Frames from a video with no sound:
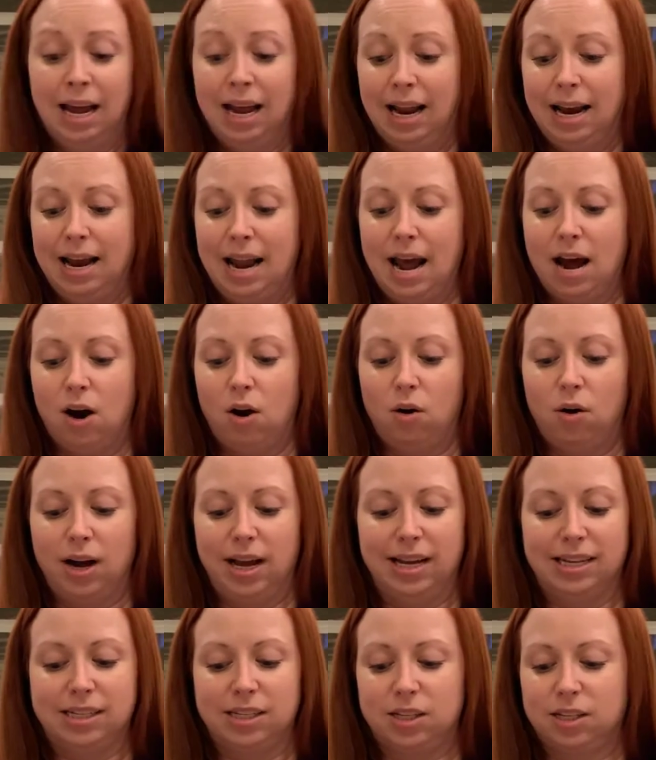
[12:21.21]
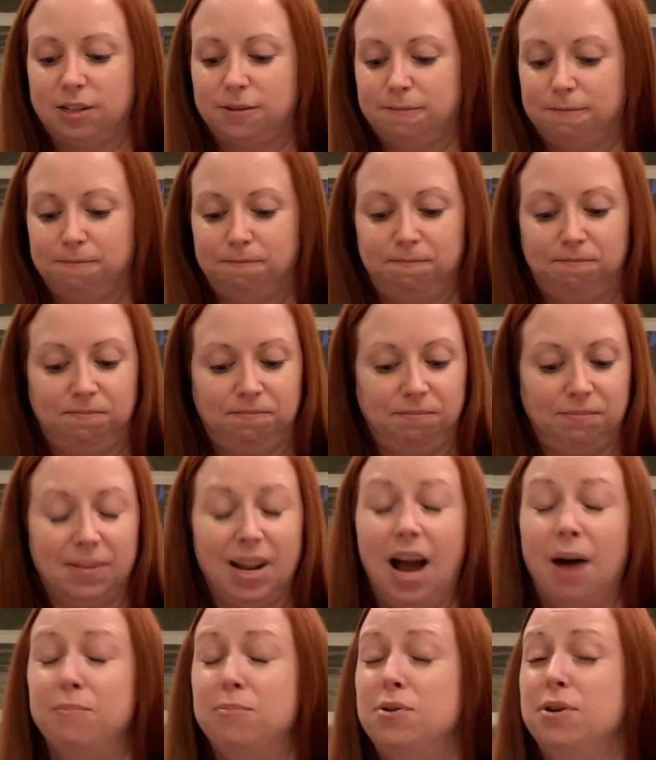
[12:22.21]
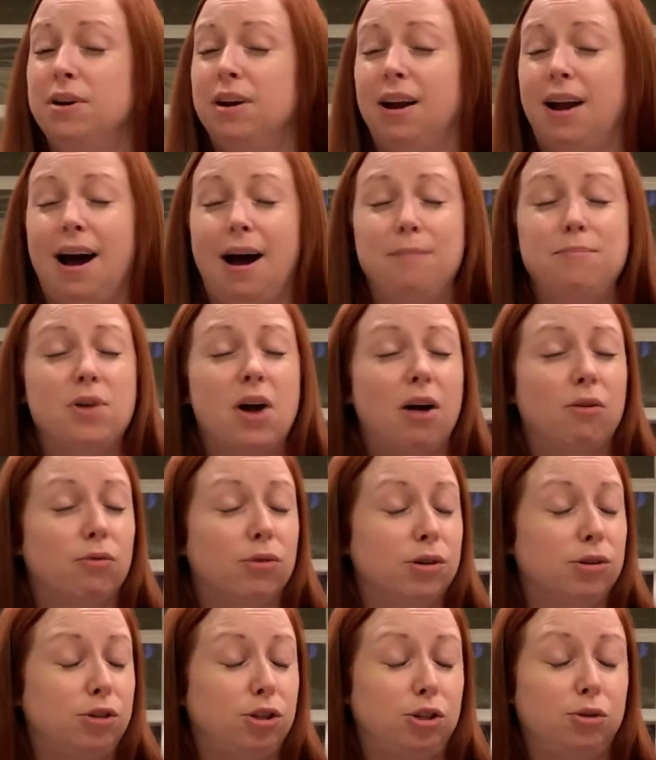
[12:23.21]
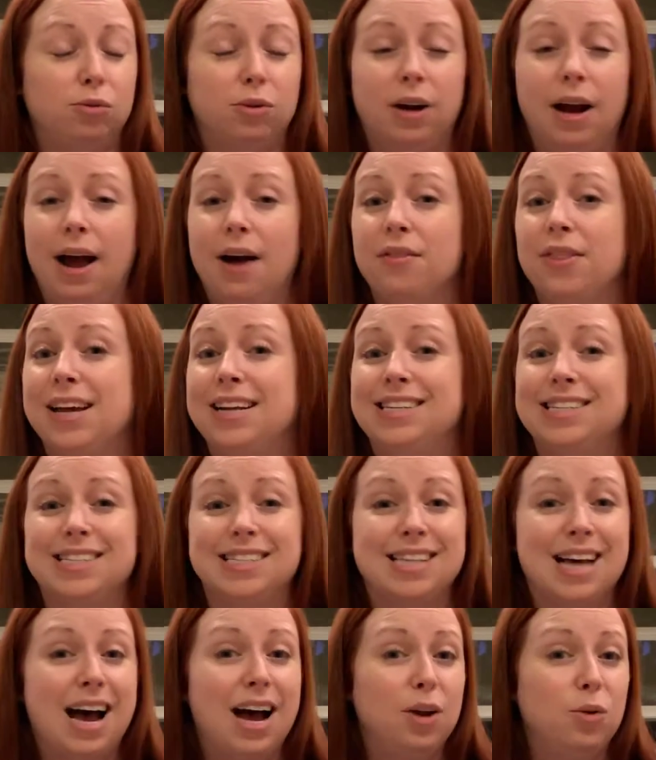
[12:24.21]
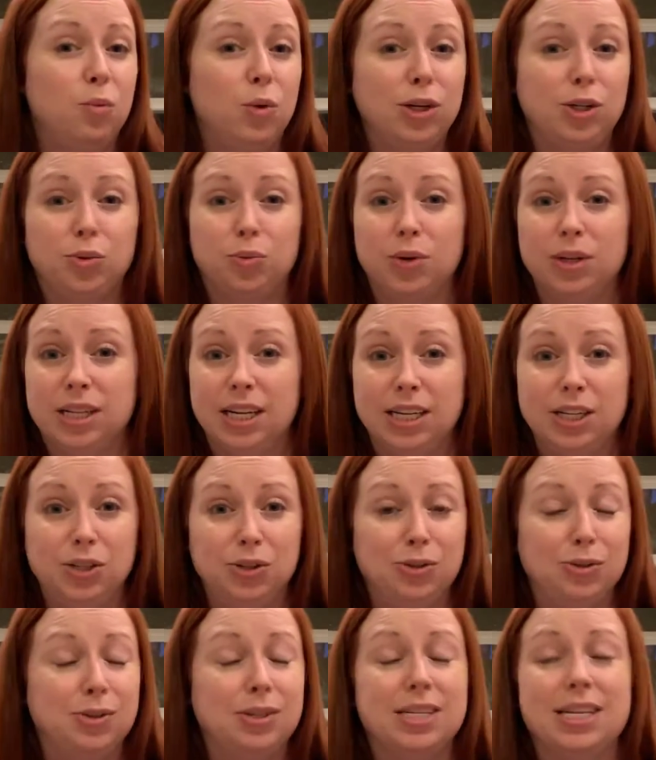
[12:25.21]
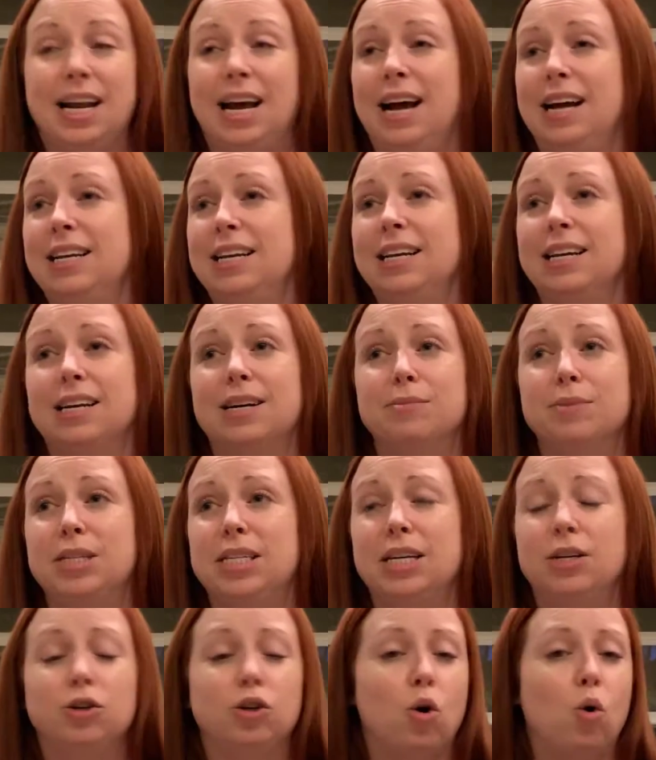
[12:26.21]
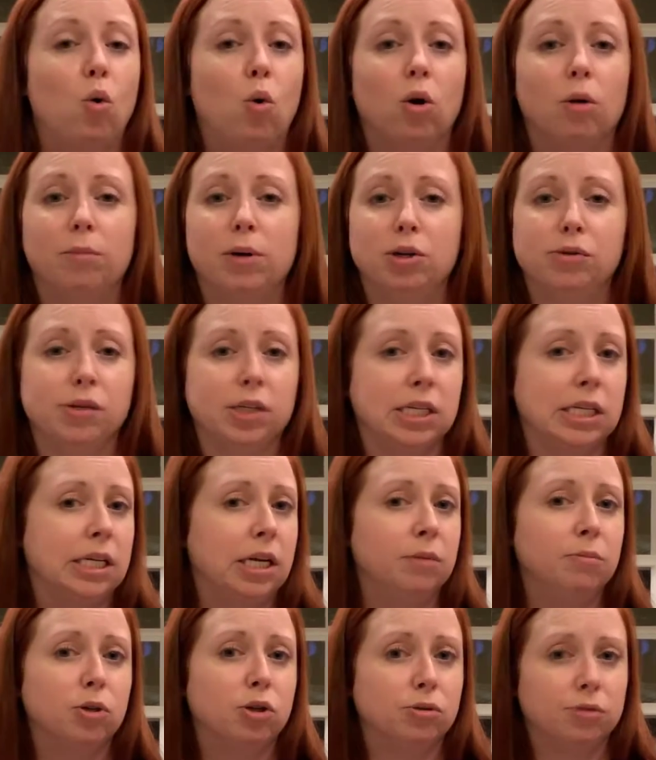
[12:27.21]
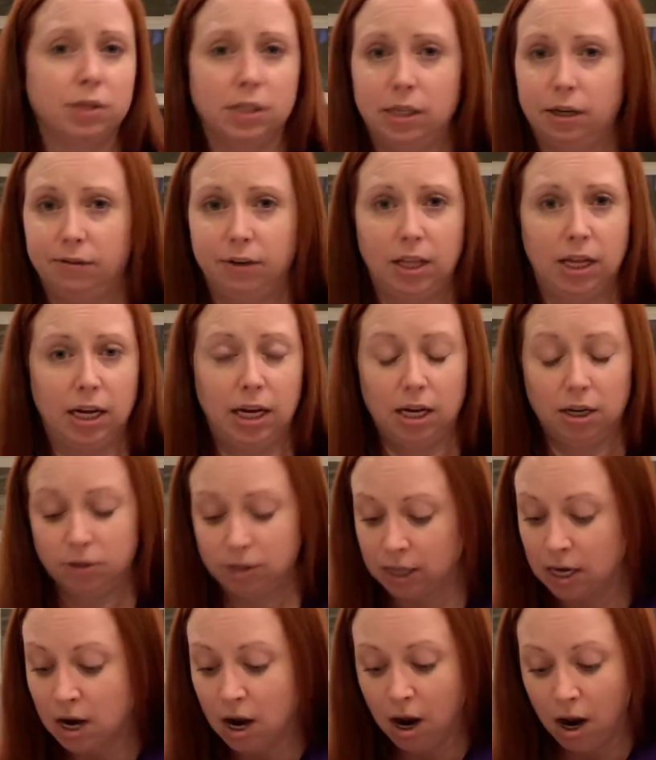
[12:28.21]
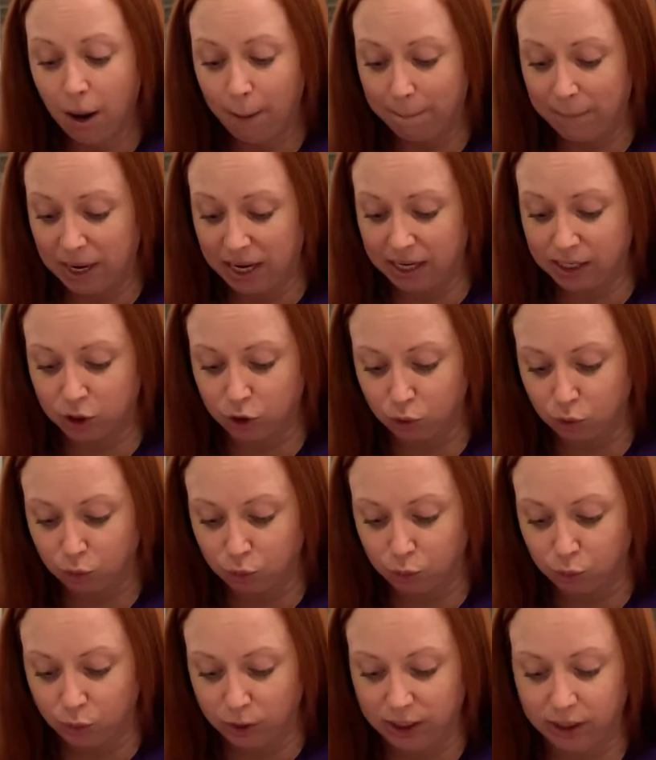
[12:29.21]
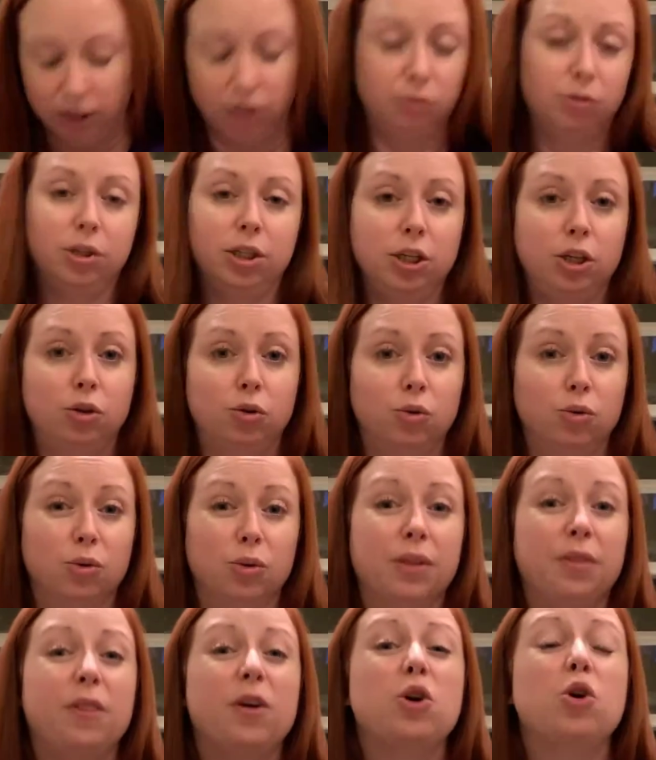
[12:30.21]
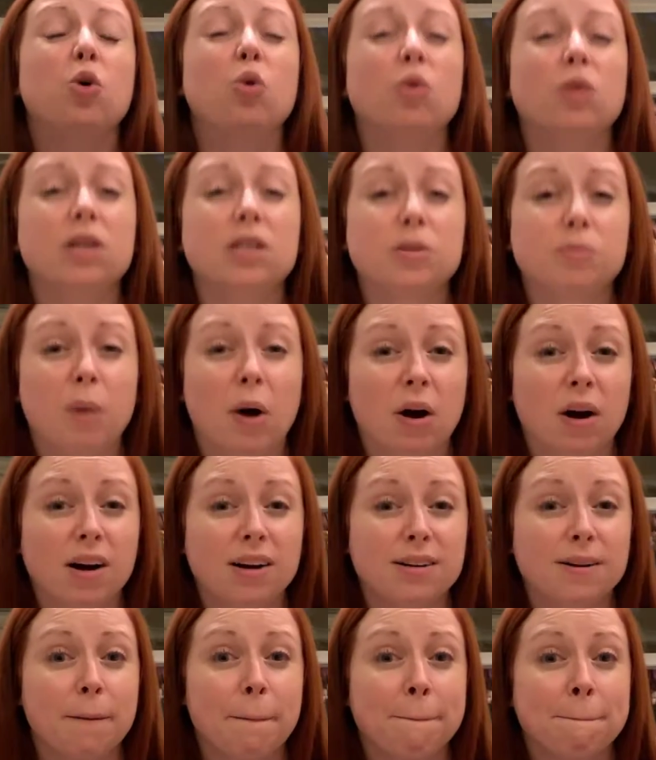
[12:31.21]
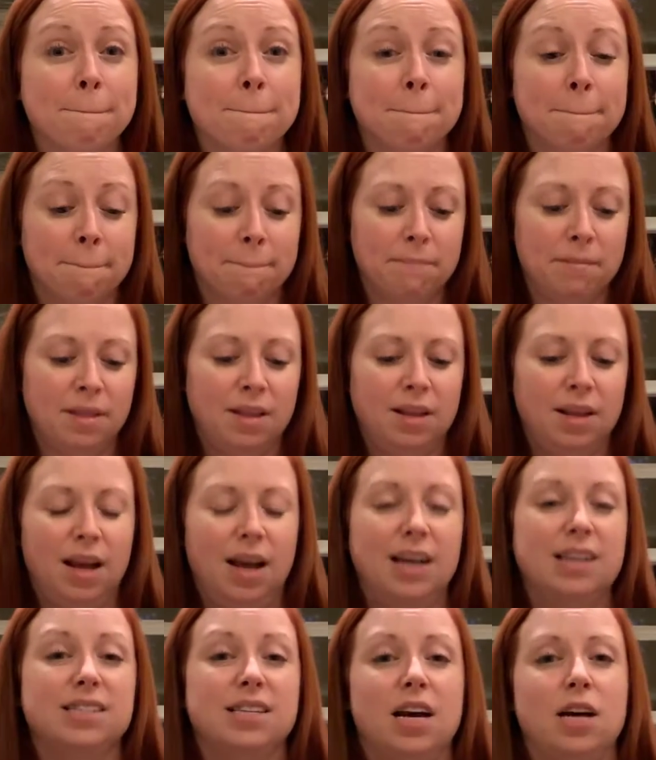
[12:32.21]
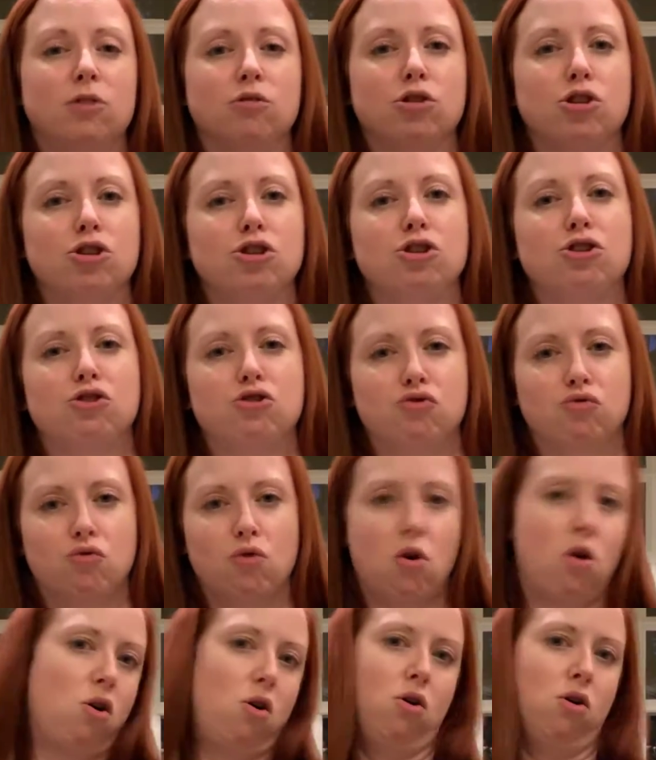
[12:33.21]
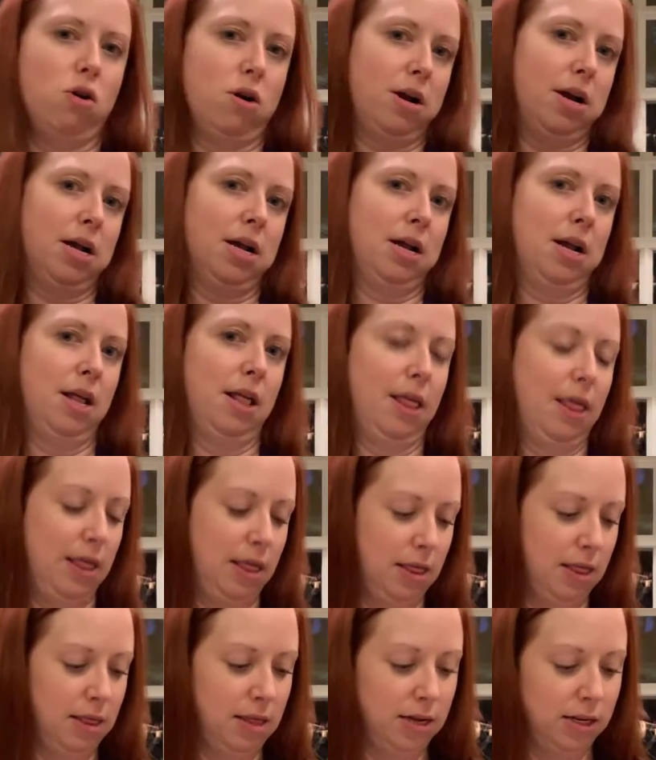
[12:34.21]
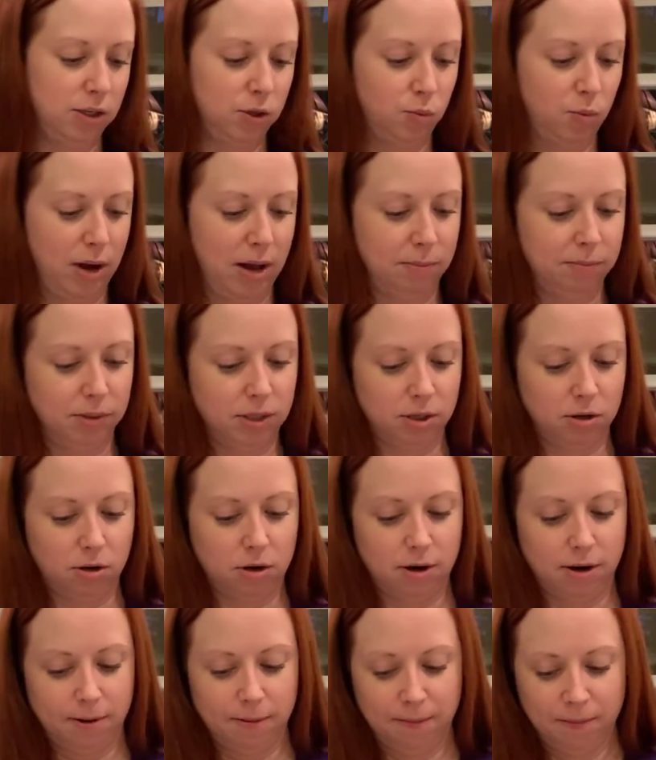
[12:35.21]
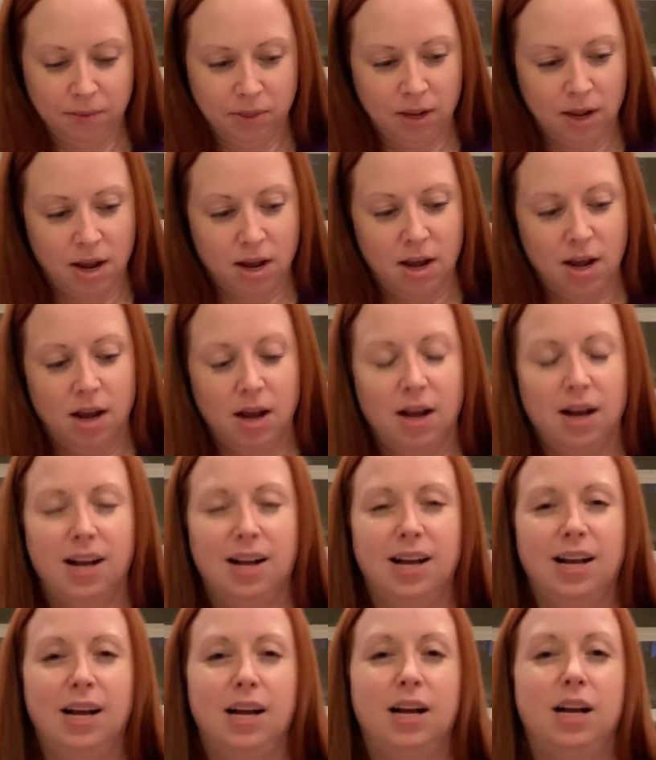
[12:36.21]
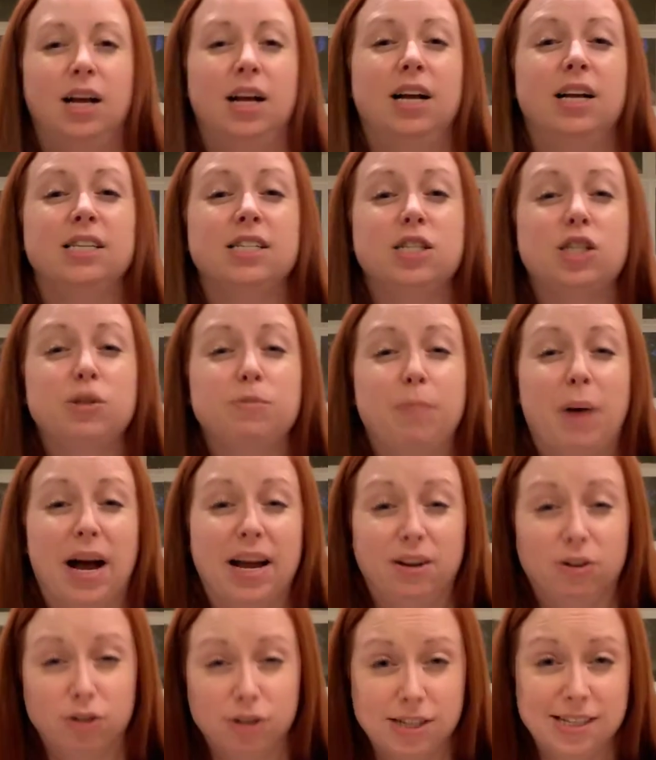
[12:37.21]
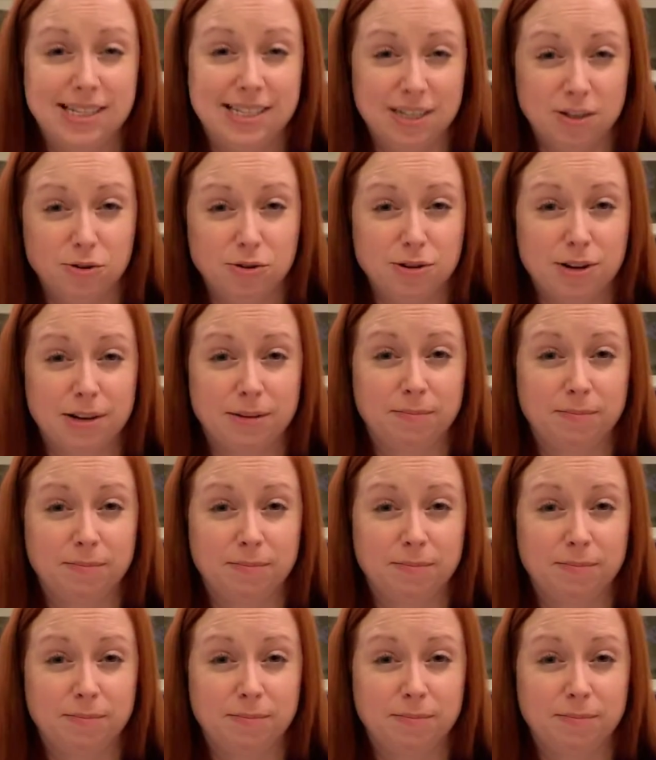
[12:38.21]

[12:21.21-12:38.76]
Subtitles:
Now, I'm not real sure how they decide which one they use. It comes down to hormones and chemicals and everything else, but it's really, really cool. The coolest part is how strong these webs are. Spider silk